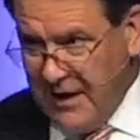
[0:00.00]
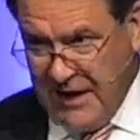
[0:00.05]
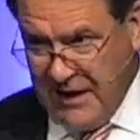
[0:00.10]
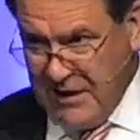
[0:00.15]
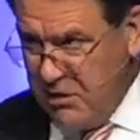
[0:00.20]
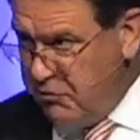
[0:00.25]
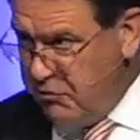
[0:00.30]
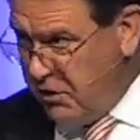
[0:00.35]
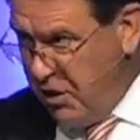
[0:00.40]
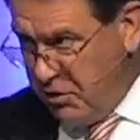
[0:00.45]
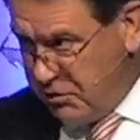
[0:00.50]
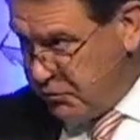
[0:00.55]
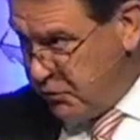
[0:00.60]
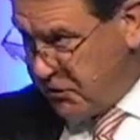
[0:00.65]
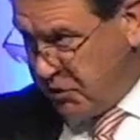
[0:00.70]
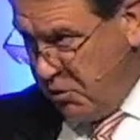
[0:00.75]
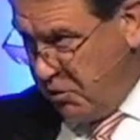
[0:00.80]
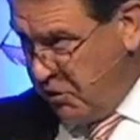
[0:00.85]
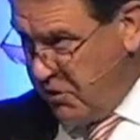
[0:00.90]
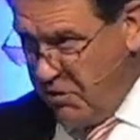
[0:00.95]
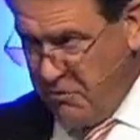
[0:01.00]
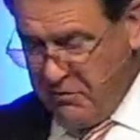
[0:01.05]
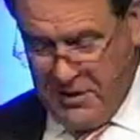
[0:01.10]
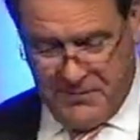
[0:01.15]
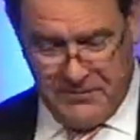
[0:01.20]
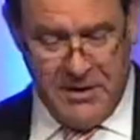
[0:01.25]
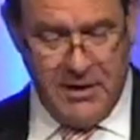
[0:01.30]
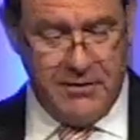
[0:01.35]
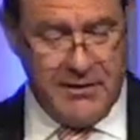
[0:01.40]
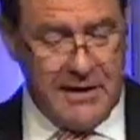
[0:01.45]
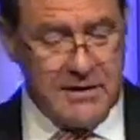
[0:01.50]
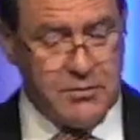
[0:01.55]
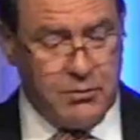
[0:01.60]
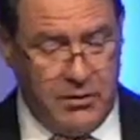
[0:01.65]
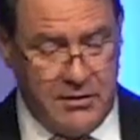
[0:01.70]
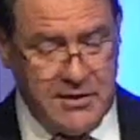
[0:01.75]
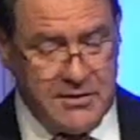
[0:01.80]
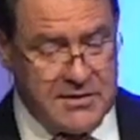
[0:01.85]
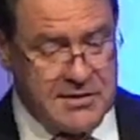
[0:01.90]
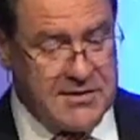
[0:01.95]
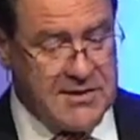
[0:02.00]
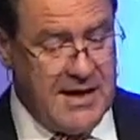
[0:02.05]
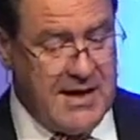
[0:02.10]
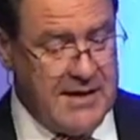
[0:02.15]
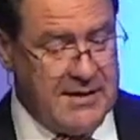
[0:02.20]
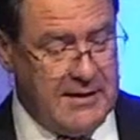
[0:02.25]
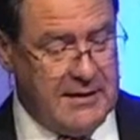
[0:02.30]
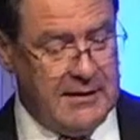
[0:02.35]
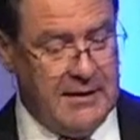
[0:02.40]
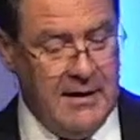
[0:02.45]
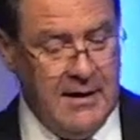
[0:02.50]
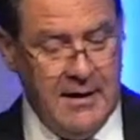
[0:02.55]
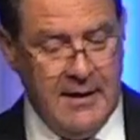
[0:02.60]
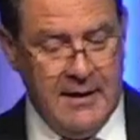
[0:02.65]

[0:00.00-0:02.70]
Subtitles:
and who knows what's going on up there. That's where this is heading.